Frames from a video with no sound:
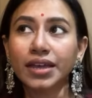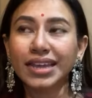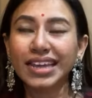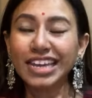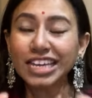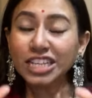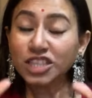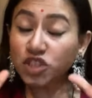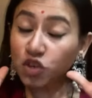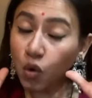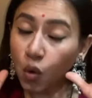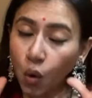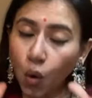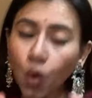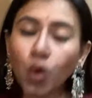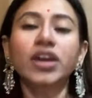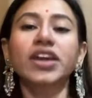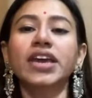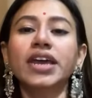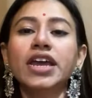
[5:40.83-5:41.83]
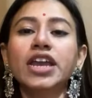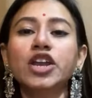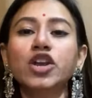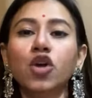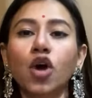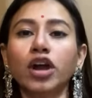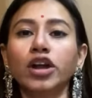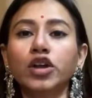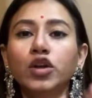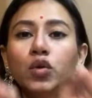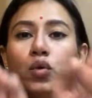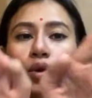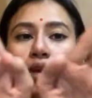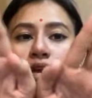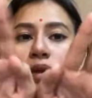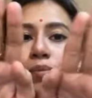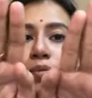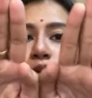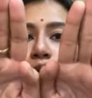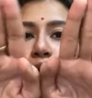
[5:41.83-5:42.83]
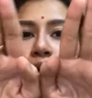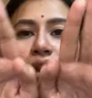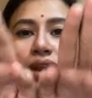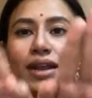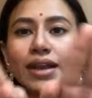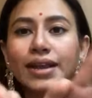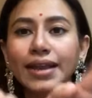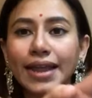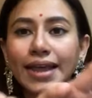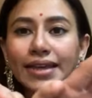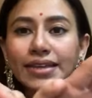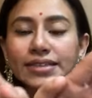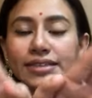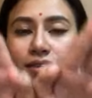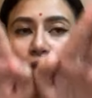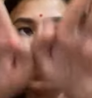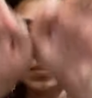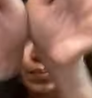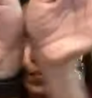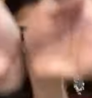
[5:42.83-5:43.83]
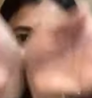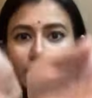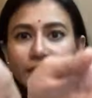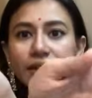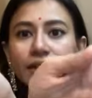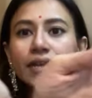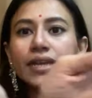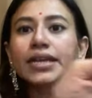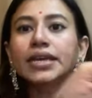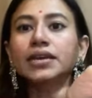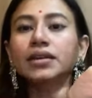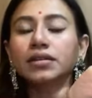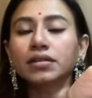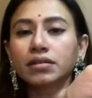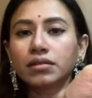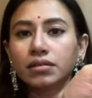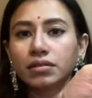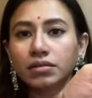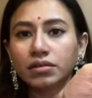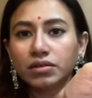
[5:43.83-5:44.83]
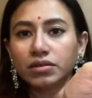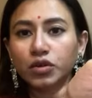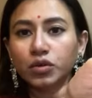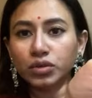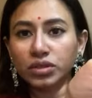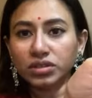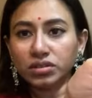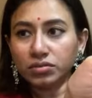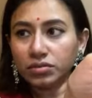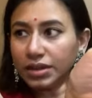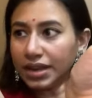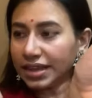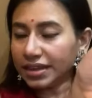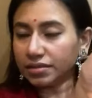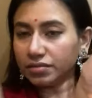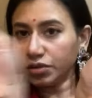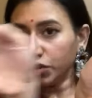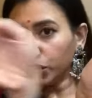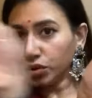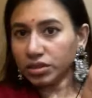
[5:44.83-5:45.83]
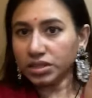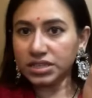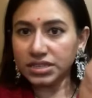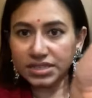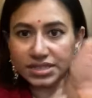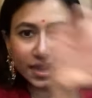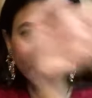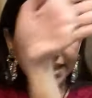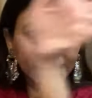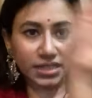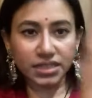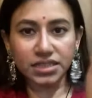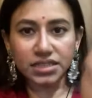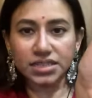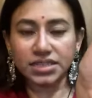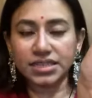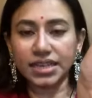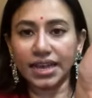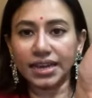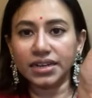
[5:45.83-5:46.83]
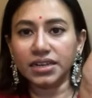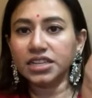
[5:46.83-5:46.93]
it's okay not to keep your legs completely to, like, this side and this side.